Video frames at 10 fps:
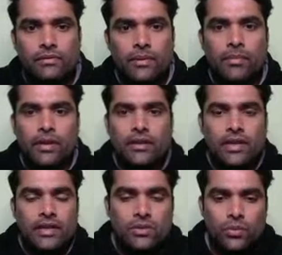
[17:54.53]
15. That
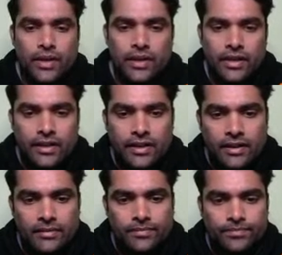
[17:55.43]
is 288 now.